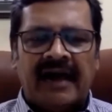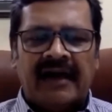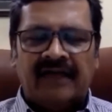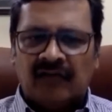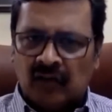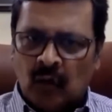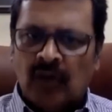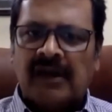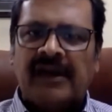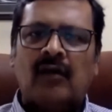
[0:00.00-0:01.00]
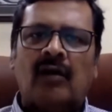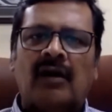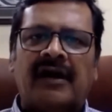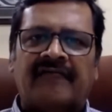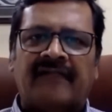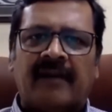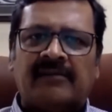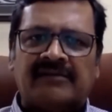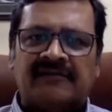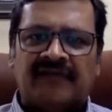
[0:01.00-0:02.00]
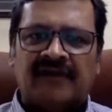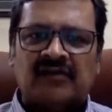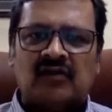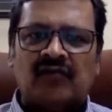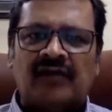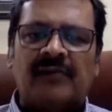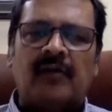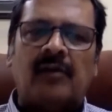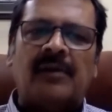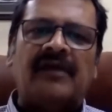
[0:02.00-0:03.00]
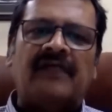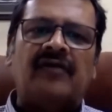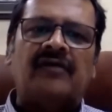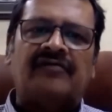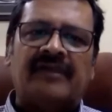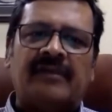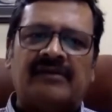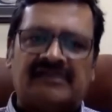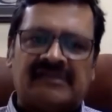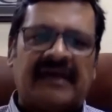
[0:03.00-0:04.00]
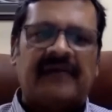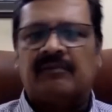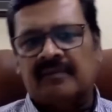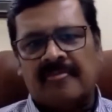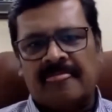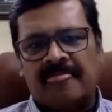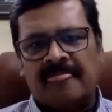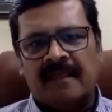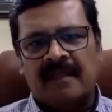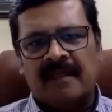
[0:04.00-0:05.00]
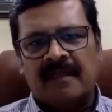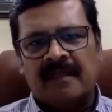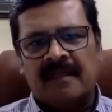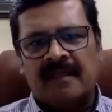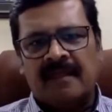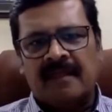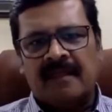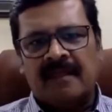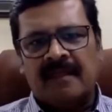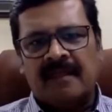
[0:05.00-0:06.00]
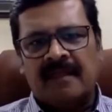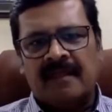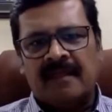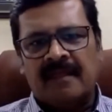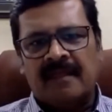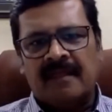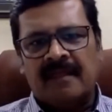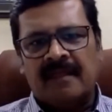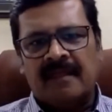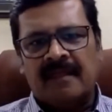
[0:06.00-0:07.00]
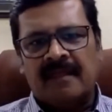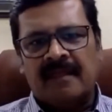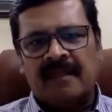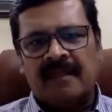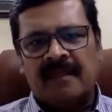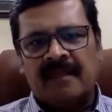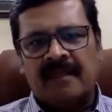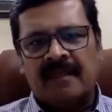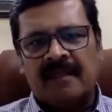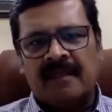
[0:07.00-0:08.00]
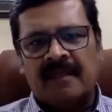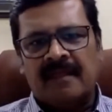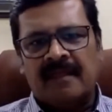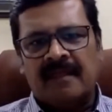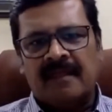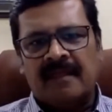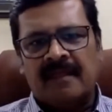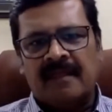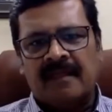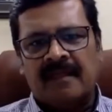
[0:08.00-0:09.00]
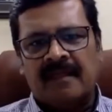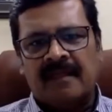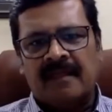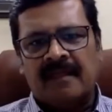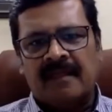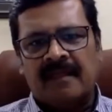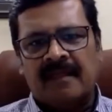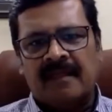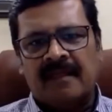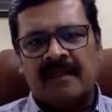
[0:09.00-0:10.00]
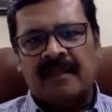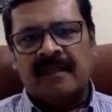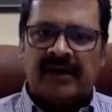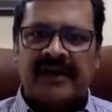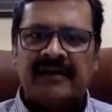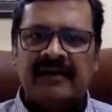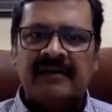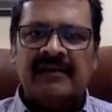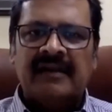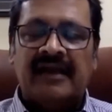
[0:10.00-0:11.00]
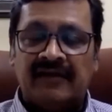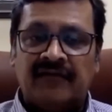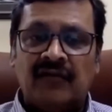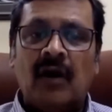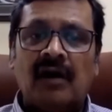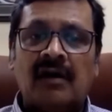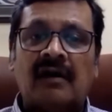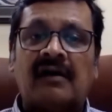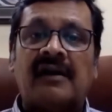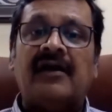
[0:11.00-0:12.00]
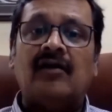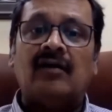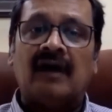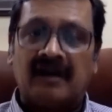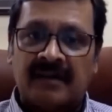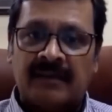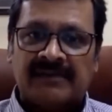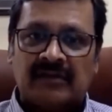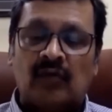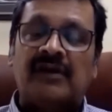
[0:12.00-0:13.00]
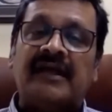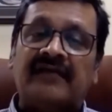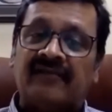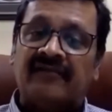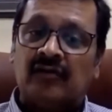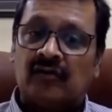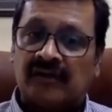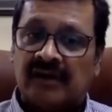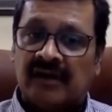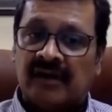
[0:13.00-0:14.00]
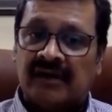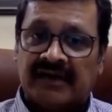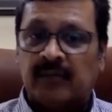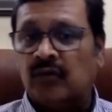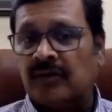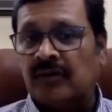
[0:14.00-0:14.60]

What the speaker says: if you don't clear all our requirements in the first go, we'll probably give you a 3 months time. In those 3 months, you set your house in order and then you come back, we will audit you again. And if you are clear on 100%, only then will you keep doing it.